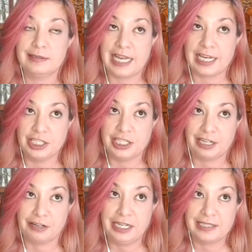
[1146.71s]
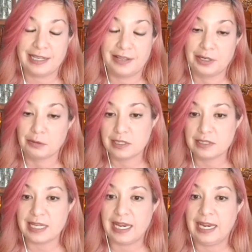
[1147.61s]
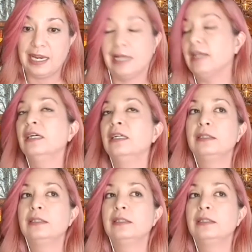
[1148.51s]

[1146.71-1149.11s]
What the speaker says: Sagittarius, and there was an